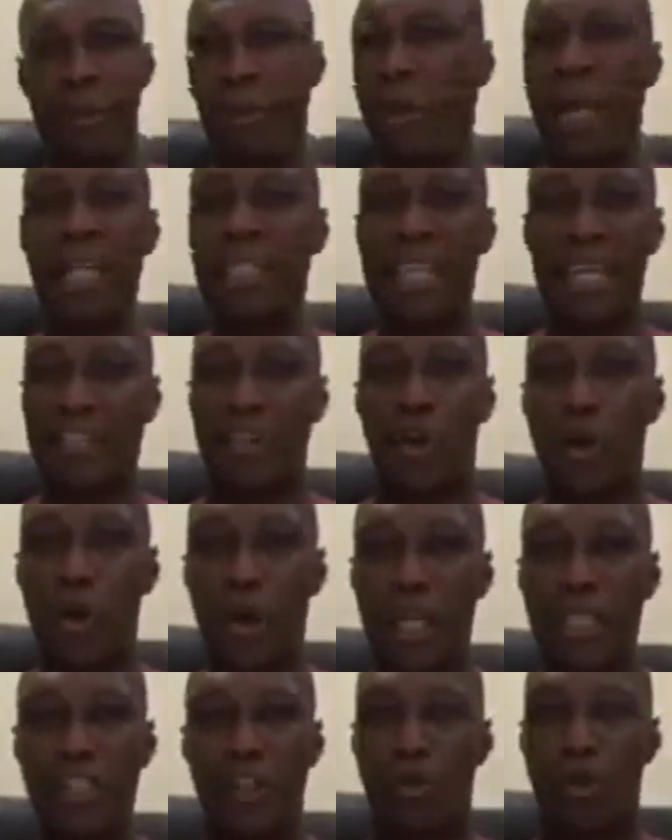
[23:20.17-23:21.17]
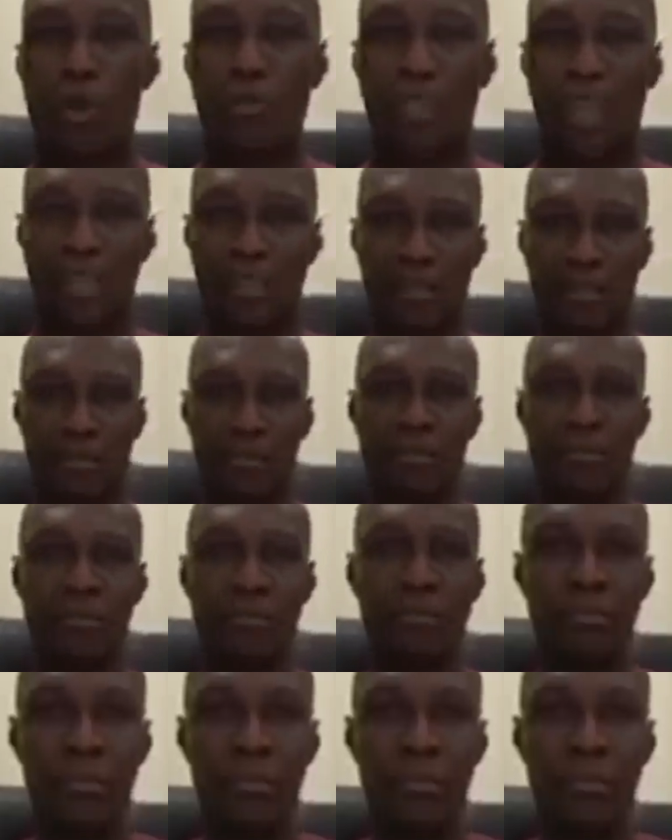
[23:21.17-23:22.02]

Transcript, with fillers: We just quoting scriptures.